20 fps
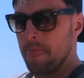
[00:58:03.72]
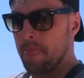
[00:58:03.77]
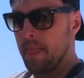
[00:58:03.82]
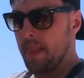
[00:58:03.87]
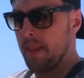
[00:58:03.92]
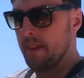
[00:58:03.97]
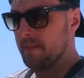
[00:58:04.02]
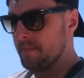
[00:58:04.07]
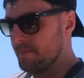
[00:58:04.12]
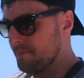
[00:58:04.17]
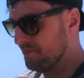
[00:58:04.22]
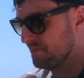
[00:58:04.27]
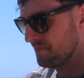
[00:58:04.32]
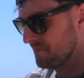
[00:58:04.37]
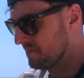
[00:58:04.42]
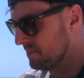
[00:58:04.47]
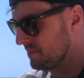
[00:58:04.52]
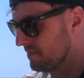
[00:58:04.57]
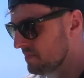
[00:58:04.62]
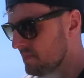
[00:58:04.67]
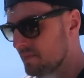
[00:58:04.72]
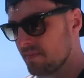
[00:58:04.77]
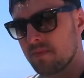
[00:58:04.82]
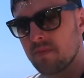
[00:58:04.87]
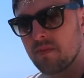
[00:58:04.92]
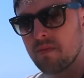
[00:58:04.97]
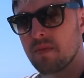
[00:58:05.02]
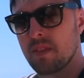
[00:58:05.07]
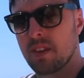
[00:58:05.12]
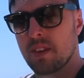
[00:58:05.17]
Right, that was quite a
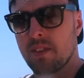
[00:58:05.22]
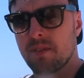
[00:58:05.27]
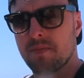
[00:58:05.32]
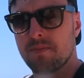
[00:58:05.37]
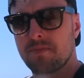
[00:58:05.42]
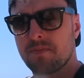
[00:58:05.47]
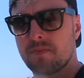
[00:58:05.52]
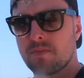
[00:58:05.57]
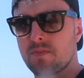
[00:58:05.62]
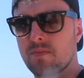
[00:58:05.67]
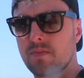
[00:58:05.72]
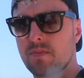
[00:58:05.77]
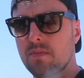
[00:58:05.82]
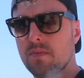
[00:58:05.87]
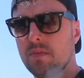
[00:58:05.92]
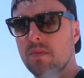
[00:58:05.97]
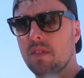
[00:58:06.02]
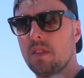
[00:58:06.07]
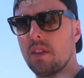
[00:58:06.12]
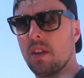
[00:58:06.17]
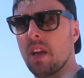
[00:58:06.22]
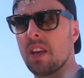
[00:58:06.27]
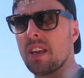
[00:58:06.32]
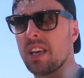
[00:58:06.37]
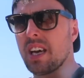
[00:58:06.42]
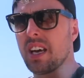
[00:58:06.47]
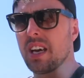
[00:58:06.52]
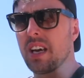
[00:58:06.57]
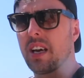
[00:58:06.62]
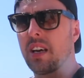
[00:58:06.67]
short and sweet visit, wasn't it? But
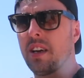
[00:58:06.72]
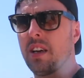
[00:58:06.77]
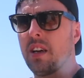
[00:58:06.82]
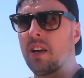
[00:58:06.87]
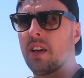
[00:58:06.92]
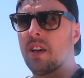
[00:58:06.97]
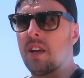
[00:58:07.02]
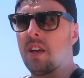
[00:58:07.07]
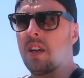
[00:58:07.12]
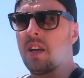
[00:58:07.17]
where are we?